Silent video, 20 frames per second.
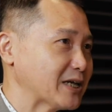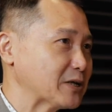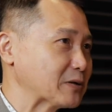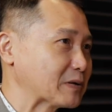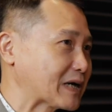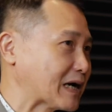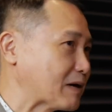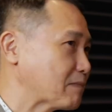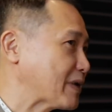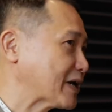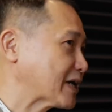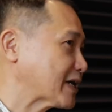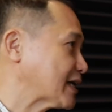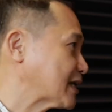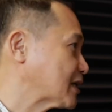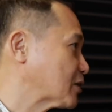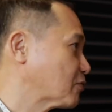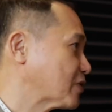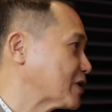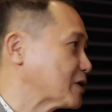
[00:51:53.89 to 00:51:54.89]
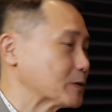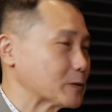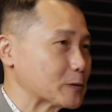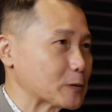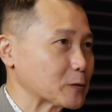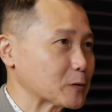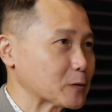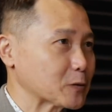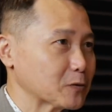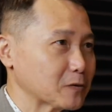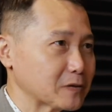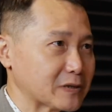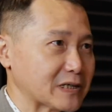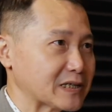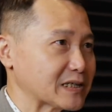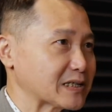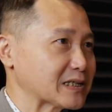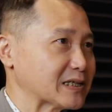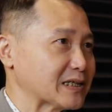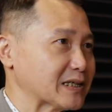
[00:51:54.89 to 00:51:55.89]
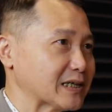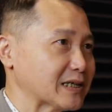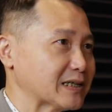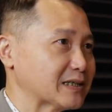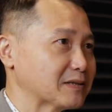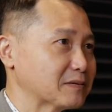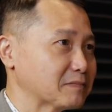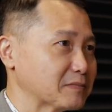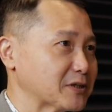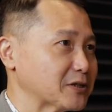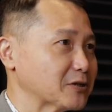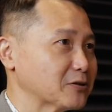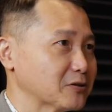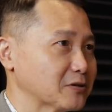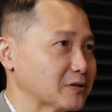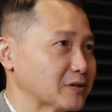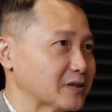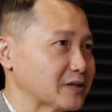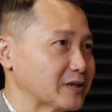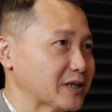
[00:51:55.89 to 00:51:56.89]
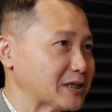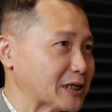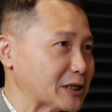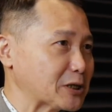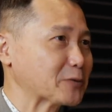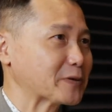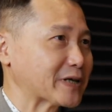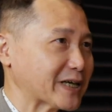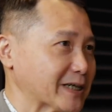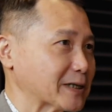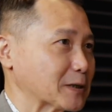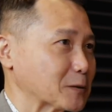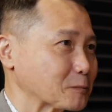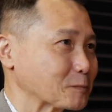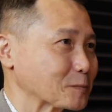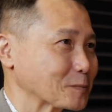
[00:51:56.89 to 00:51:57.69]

You can't make hay the way you used to. Just, learn a new gig.